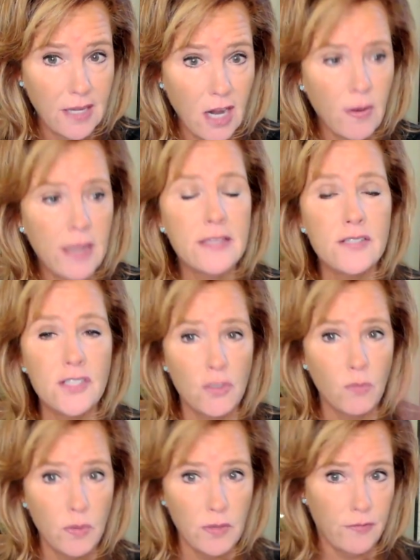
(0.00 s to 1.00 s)
All right. This is a
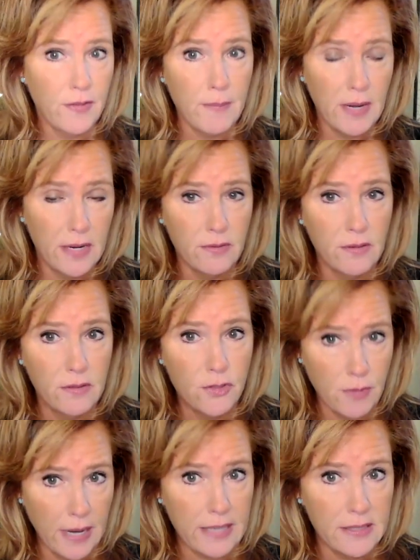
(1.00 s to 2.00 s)
wounded feminine
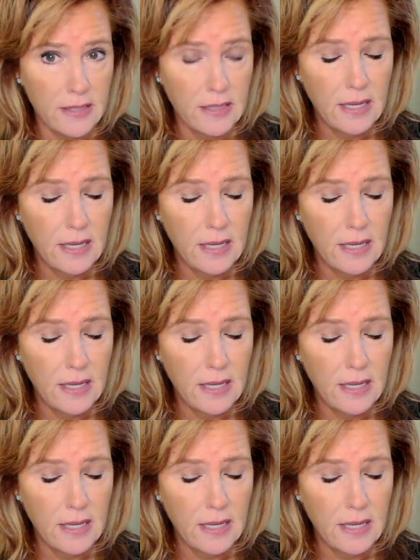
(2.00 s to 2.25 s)
trait.